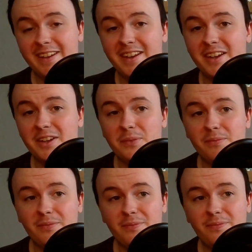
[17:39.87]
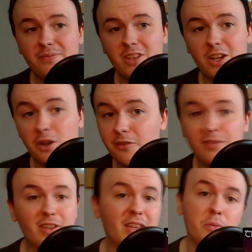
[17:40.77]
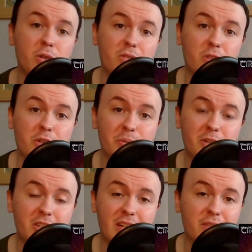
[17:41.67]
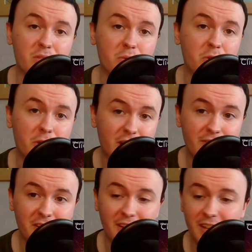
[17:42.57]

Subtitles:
I don't think it would have knocked Britain out of the war either.